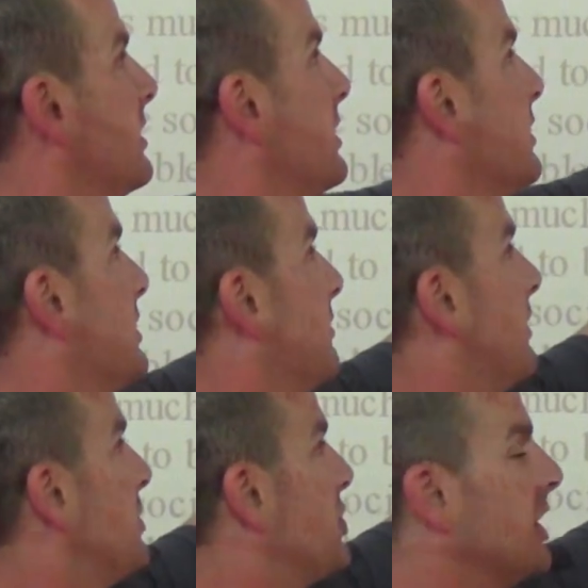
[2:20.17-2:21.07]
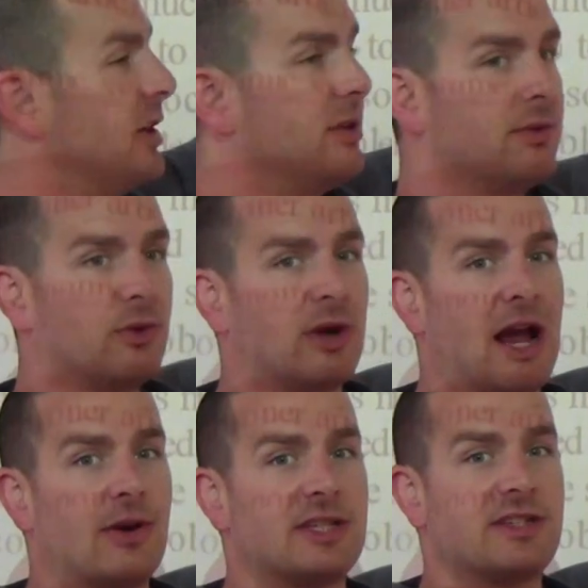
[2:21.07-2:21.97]
The division, or
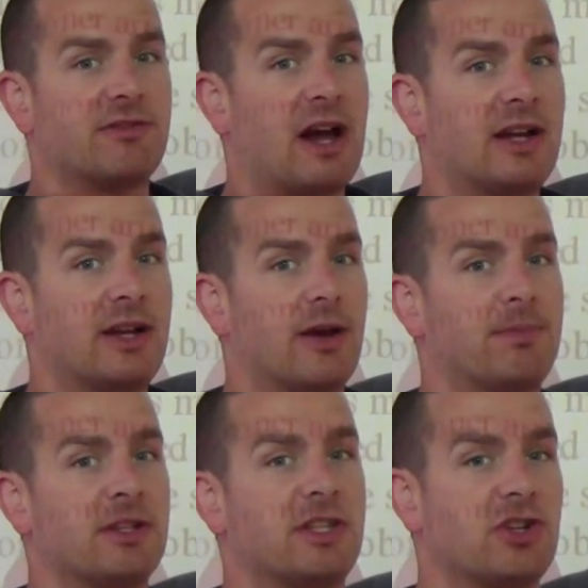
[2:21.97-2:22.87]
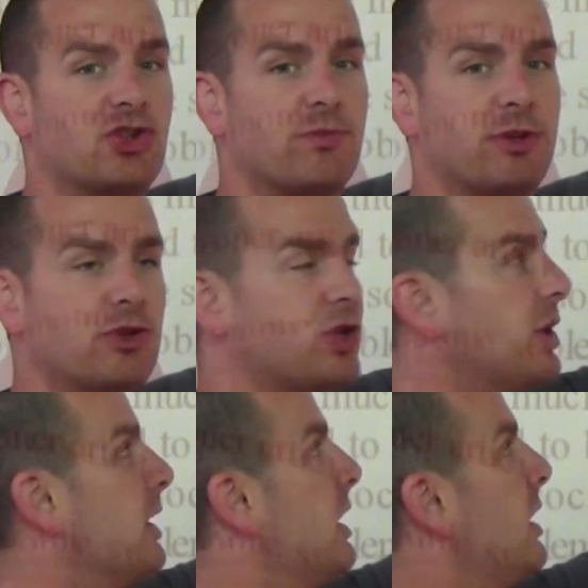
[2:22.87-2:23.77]
how it's divided up, the
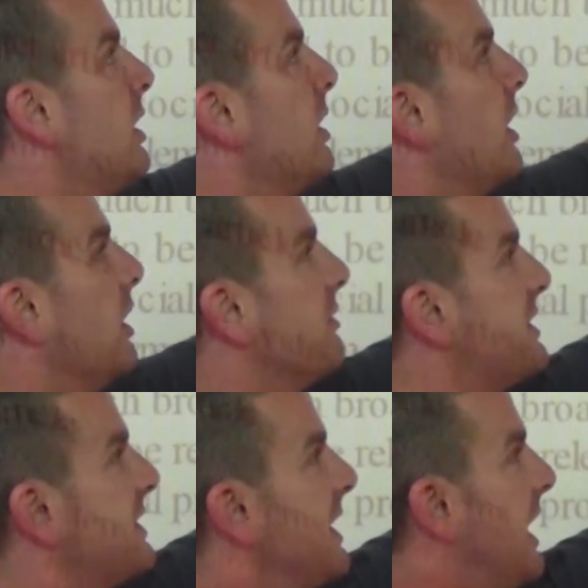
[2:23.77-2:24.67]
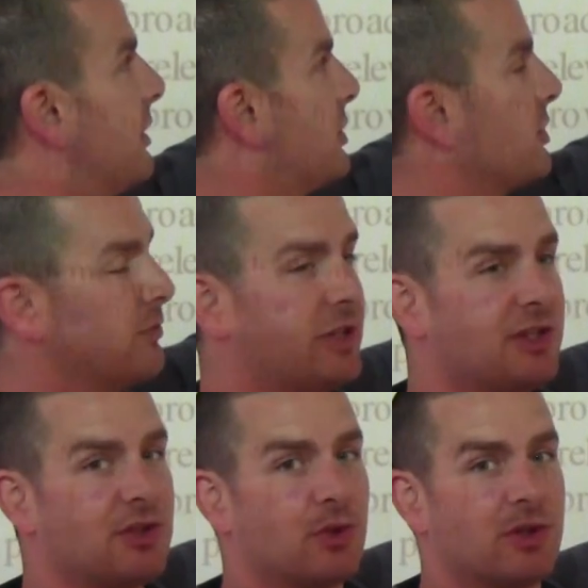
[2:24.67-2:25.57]
distribution of scarce
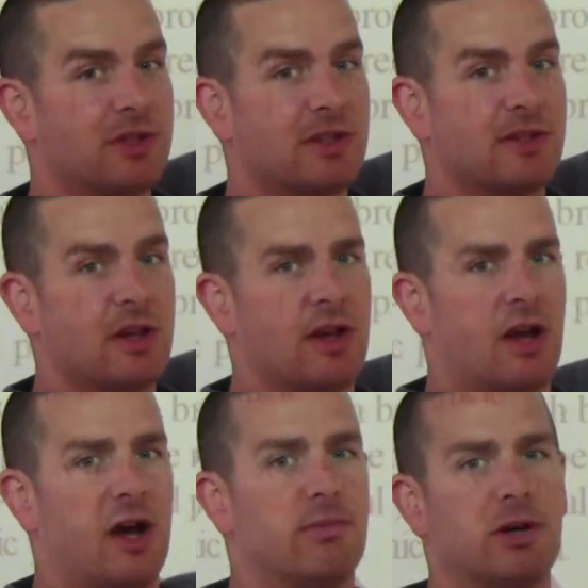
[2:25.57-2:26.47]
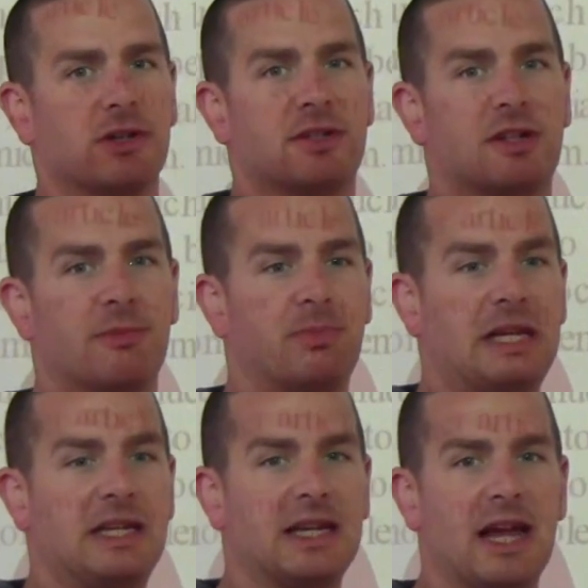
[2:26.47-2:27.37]
resources amongst
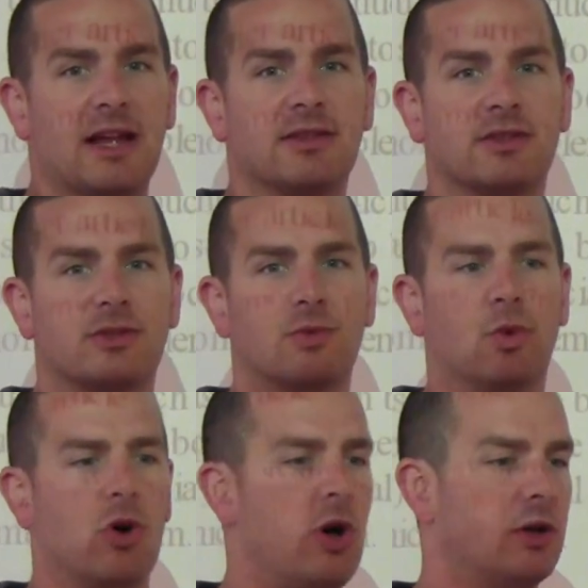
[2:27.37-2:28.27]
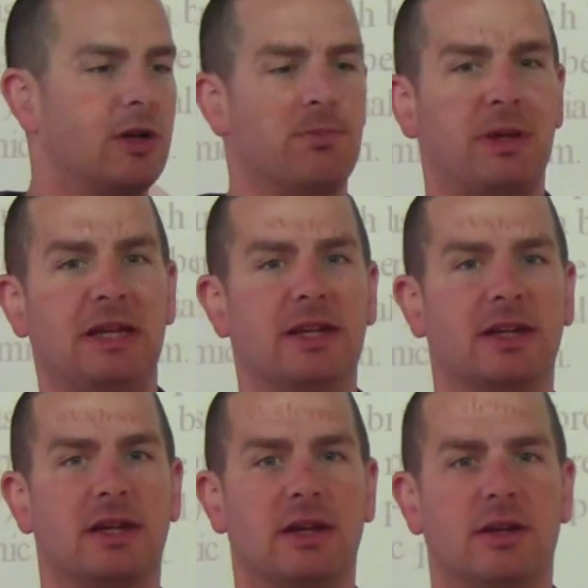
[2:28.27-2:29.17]
competing ends. We're all
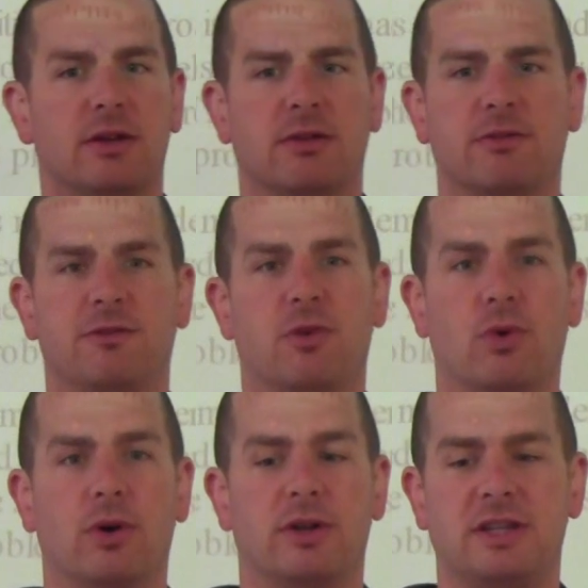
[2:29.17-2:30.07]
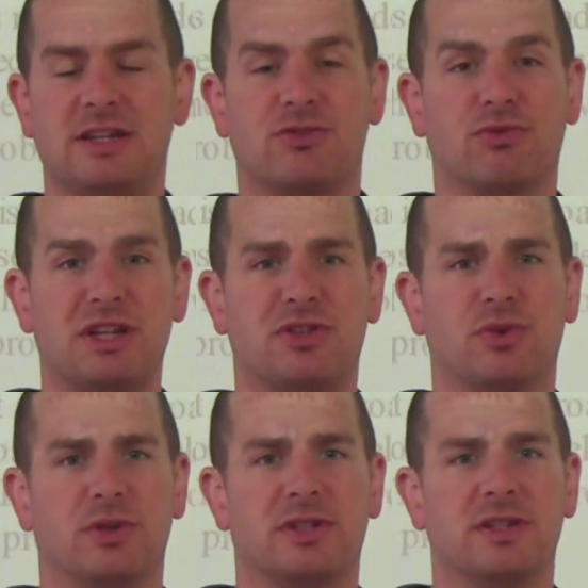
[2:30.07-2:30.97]
competing for these
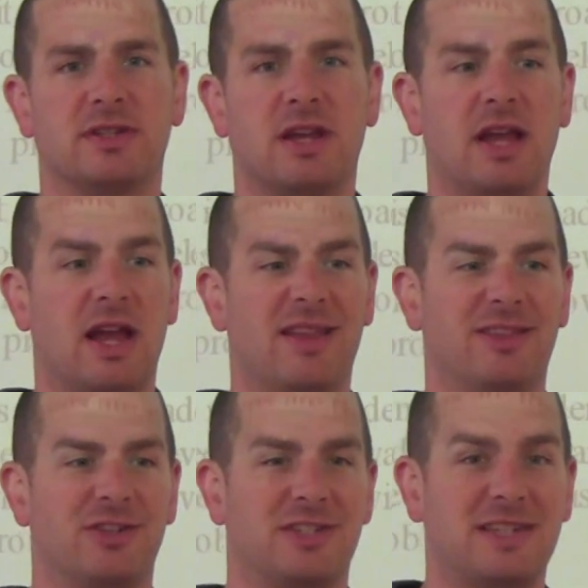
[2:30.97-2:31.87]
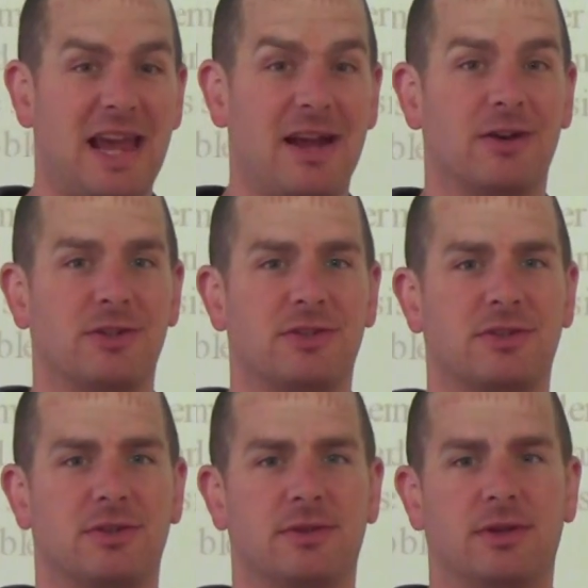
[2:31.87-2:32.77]
resources, and they're scarce,